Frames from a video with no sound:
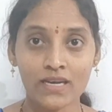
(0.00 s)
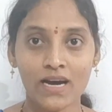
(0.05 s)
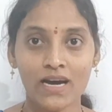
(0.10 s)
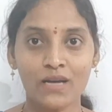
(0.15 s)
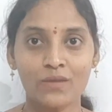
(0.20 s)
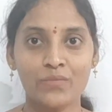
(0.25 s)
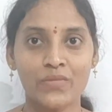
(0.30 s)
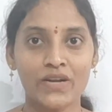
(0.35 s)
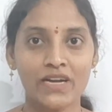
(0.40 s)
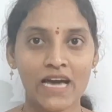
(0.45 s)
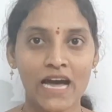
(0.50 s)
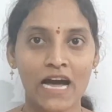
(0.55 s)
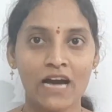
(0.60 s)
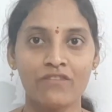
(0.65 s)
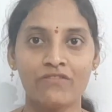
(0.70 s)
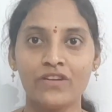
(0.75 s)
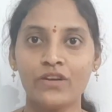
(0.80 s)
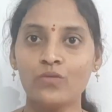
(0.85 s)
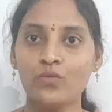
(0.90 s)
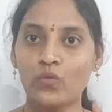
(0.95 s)
carbon
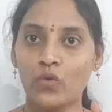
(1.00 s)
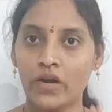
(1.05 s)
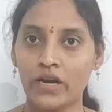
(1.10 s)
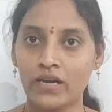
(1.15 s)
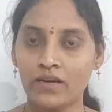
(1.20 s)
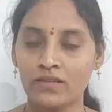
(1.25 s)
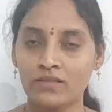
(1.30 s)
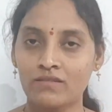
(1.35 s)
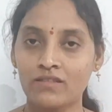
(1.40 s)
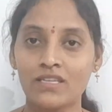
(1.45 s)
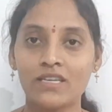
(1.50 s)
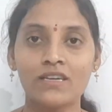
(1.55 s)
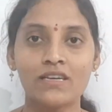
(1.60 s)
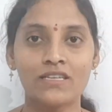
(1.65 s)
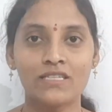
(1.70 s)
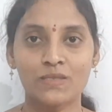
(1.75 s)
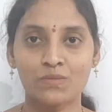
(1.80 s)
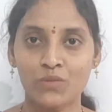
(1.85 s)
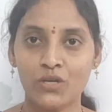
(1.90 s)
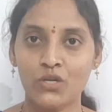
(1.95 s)
having 3
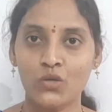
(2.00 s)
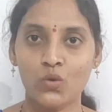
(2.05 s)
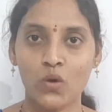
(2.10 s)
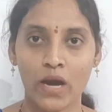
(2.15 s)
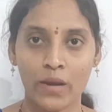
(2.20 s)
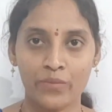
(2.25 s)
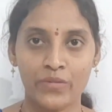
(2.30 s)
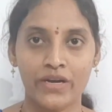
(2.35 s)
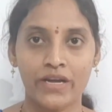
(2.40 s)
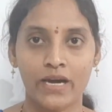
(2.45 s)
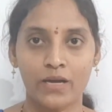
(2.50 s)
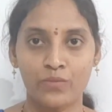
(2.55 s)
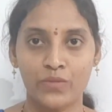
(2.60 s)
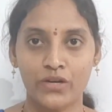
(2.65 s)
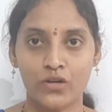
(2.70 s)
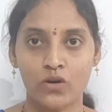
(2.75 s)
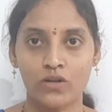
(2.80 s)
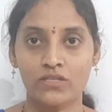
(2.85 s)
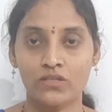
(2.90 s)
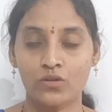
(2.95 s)
sp2 hybrid
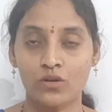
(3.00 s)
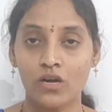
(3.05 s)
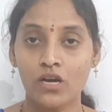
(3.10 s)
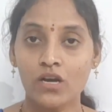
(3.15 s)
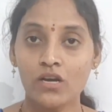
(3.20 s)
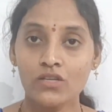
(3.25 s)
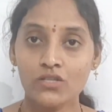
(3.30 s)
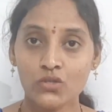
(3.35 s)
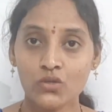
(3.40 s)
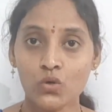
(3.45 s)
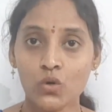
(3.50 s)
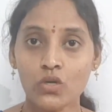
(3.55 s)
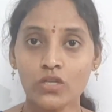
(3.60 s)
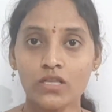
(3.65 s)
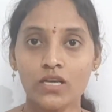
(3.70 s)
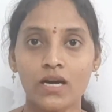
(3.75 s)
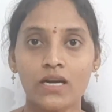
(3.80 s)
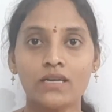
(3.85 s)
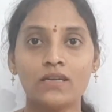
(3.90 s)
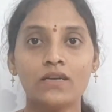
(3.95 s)
orbitals, so
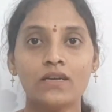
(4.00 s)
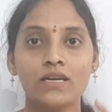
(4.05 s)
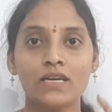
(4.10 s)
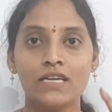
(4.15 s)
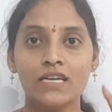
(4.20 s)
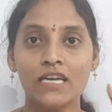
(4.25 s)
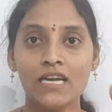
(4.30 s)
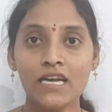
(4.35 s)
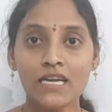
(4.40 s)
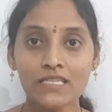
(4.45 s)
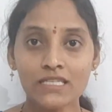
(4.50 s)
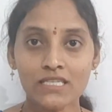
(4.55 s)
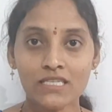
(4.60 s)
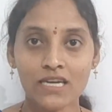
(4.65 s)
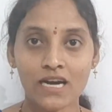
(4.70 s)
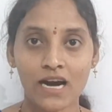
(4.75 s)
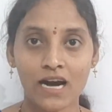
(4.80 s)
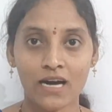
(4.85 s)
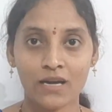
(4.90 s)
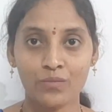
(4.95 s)
that each
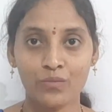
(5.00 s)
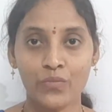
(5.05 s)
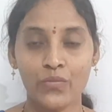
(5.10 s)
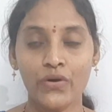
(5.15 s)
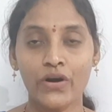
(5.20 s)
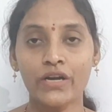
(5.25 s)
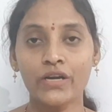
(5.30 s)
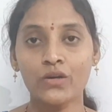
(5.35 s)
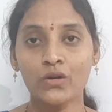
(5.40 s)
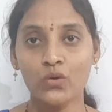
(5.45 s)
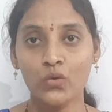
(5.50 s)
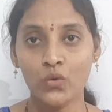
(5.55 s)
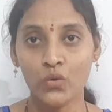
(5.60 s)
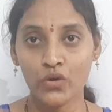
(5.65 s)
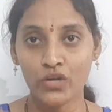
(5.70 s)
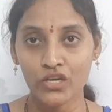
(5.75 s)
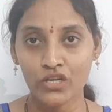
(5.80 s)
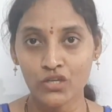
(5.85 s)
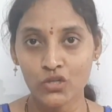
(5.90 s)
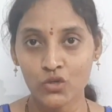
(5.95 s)
carbon
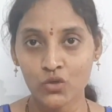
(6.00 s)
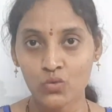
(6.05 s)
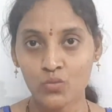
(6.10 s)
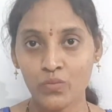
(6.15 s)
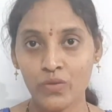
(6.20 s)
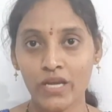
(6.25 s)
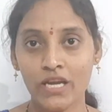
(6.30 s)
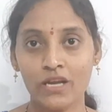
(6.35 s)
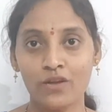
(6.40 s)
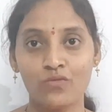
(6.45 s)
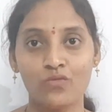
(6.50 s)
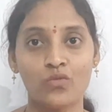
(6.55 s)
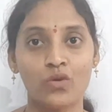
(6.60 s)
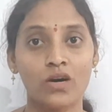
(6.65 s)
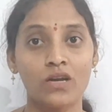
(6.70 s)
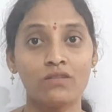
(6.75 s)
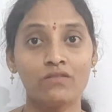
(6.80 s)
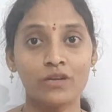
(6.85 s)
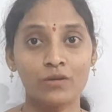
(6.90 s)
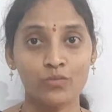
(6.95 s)
going to be
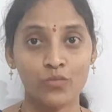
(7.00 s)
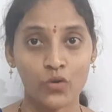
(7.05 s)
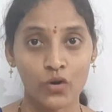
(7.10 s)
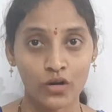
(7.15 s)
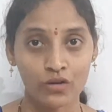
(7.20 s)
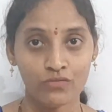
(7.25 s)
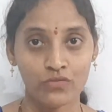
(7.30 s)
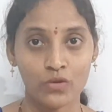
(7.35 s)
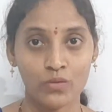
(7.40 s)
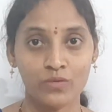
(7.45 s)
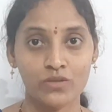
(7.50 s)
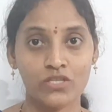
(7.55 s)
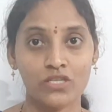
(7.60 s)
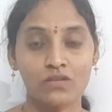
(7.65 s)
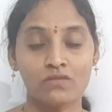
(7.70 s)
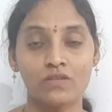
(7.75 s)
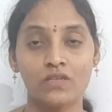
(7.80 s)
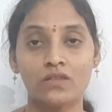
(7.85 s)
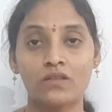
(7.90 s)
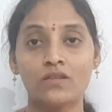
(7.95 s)
involved in bond
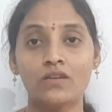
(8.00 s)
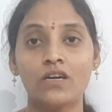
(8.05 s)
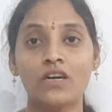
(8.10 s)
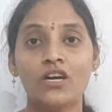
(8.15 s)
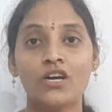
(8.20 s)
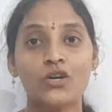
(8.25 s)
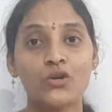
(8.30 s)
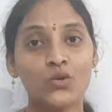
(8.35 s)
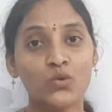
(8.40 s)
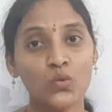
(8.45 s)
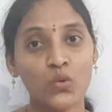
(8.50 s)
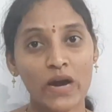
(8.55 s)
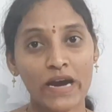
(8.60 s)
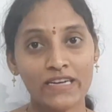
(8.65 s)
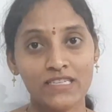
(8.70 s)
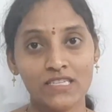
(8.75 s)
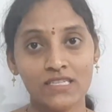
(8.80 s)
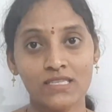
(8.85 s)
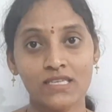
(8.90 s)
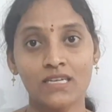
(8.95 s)
formation with 2
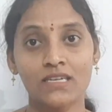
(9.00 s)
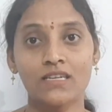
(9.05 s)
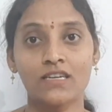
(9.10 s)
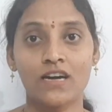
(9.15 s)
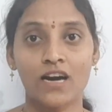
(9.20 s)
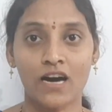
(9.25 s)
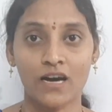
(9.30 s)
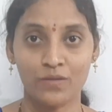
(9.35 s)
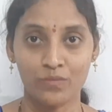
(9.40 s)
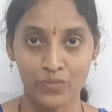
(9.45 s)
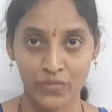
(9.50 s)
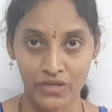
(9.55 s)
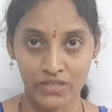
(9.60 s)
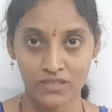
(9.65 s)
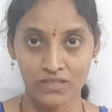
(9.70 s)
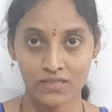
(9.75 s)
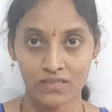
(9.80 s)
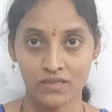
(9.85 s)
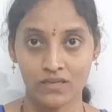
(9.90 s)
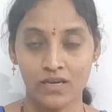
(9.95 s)
adjacent
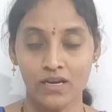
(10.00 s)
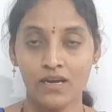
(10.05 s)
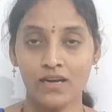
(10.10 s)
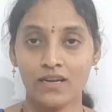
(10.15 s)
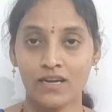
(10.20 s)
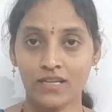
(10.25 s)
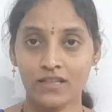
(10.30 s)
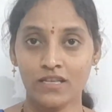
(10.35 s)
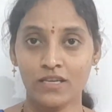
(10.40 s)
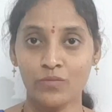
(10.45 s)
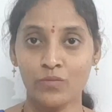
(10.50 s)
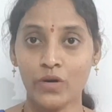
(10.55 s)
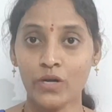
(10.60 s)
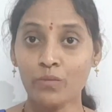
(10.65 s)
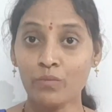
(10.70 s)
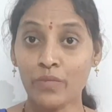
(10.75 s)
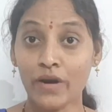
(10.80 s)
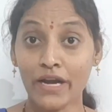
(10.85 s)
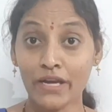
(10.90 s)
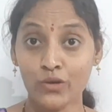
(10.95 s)
carbons, nothing
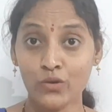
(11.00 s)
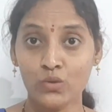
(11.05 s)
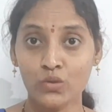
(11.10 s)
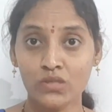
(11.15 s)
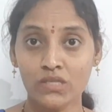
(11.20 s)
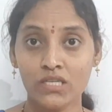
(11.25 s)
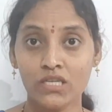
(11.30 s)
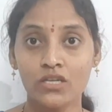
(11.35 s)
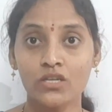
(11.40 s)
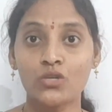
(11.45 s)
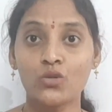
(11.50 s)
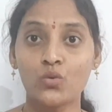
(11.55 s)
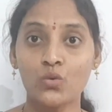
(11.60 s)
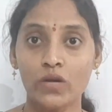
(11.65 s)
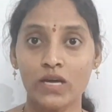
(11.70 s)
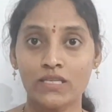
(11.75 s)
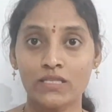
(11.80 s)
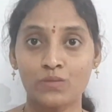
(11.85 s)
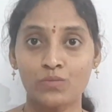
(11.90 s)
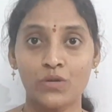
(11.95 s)
but by using 2
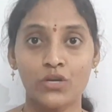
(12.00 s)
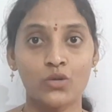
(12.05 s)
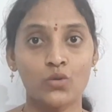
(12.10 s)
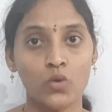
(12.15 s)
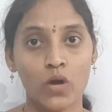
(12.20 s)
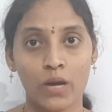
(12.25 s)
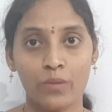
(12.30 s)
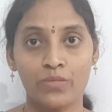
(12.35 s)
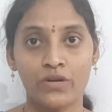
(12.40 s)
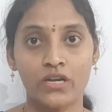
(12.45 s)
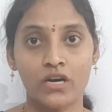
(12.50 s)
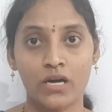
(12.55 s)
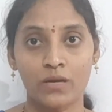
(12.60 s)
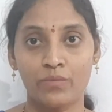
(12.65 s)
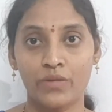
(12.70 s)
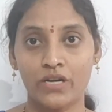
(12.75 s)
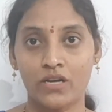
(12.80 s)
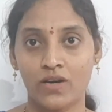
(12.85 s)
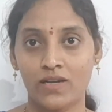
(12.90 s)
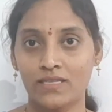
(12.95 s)
sp2 hybrid
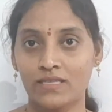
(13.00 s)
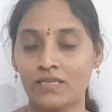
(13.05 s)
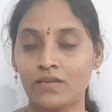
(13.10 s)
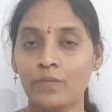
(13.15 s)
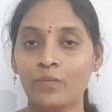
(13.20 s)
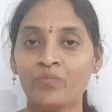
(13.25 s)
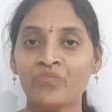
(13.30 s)
orbitals.